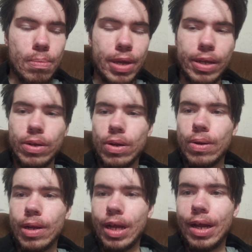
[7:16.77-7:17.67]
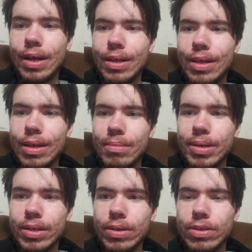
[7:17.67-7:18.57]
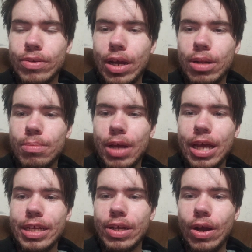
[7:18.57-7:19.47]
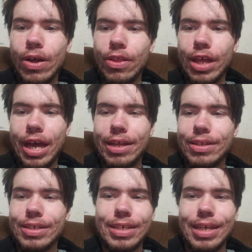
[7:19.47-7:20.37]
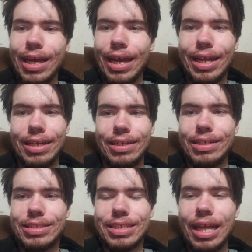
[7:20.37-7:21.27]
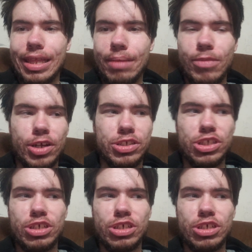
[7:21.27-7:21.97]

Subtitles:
bigger throttle body, all that, and it's not that much.